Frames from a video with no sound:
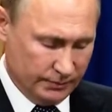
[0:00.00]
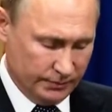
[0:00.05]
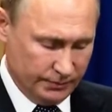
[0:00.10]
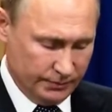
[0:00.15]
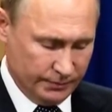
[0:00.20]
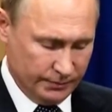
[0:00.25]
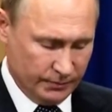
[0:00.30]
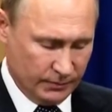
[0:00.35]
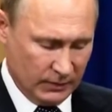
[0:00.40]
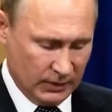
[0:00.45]

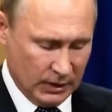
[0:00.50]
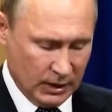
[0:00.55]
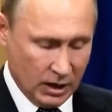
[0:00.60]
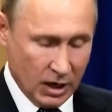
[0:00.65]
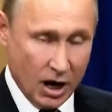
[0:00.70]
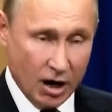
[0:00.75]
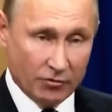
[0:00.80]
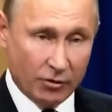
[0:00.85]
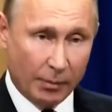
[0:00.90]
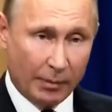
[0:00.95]
It's the
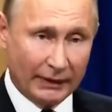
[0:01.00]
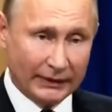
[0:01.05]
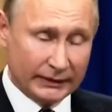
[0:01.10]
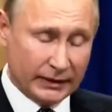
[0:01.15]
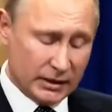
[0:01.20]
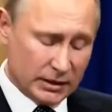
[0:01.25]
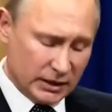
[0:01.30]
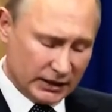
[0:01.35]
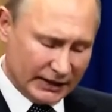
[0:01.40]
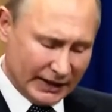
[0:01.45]
dangerous
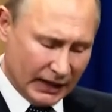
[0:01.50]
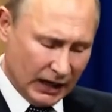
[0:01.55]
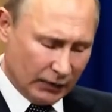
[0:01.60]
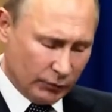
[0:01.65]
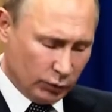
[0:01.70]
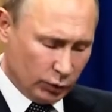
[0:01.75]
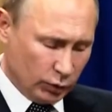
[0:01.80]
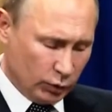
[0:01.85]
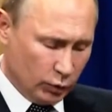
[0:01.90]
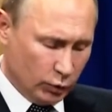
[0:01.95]
situation
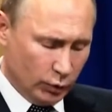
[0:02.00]
with the